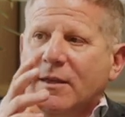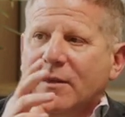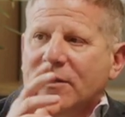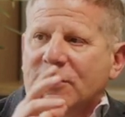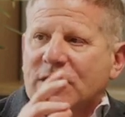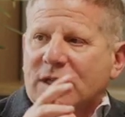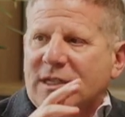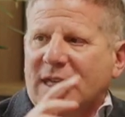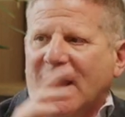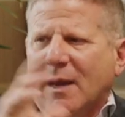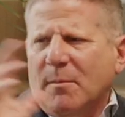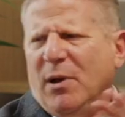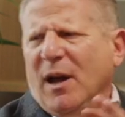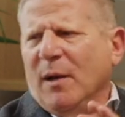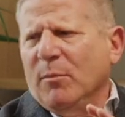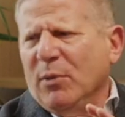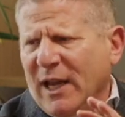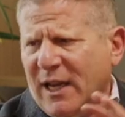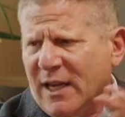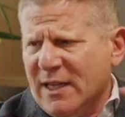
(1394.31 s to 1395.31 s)
just saying
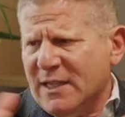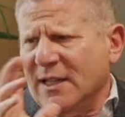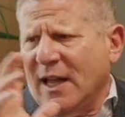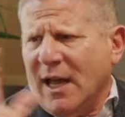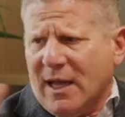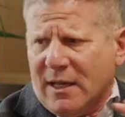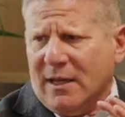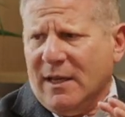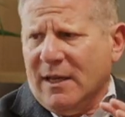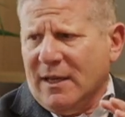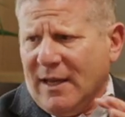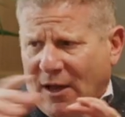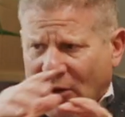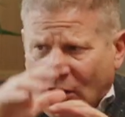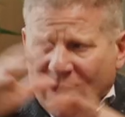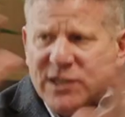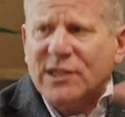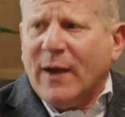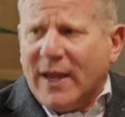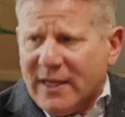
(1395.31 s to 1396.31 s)
public is not,
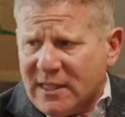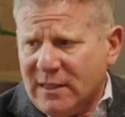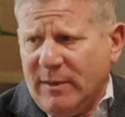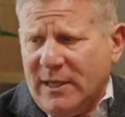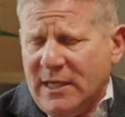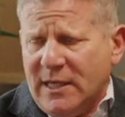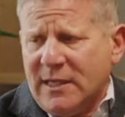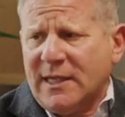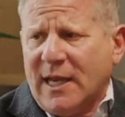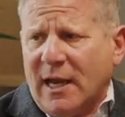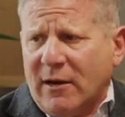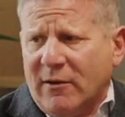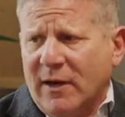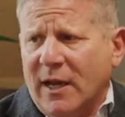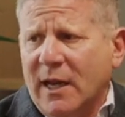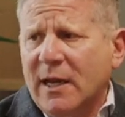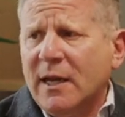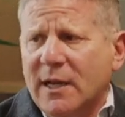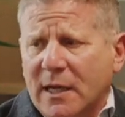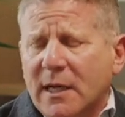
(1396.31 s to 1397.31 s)
also has to be
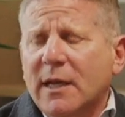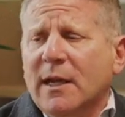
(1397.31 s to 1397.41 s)
disaggregated.